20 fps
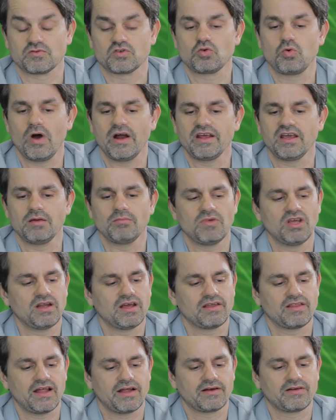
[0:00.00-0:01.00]
of 20,
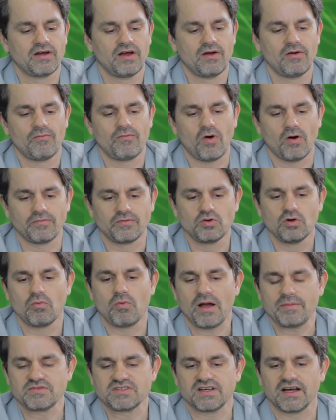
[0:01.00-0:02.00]
meaning that of your
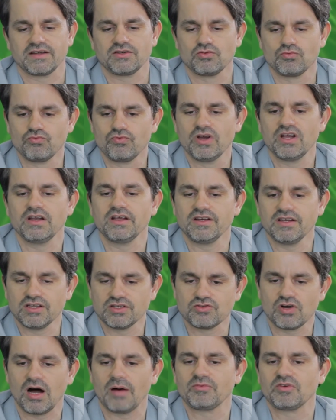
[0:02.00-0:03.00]
website, you really need
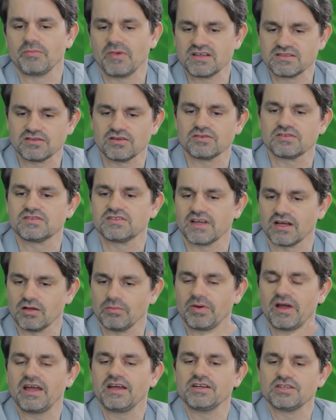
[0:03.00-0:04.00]
to optimize those single
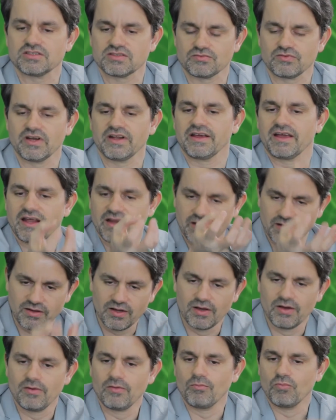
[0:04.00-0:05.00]
pages, really getting
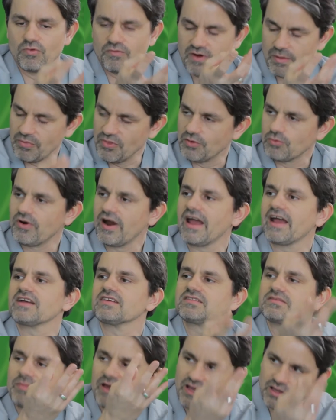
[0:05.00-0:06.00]
move up the
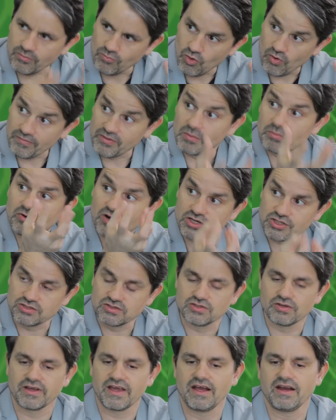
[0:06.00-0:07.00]
ranks, making more of the
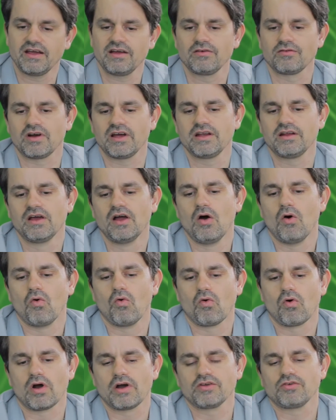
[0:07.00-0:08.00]
impressions you're getting, mm-hmm. right?
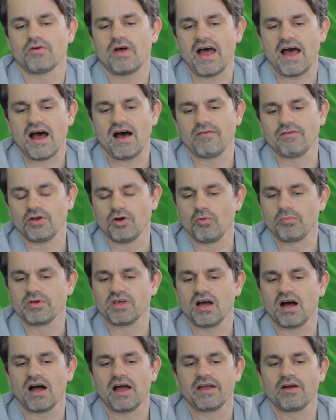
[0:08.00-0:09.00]
Or you have an
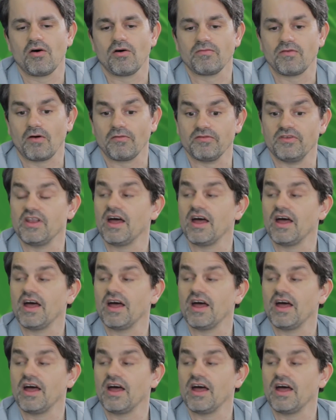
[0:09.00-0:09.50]
OPI of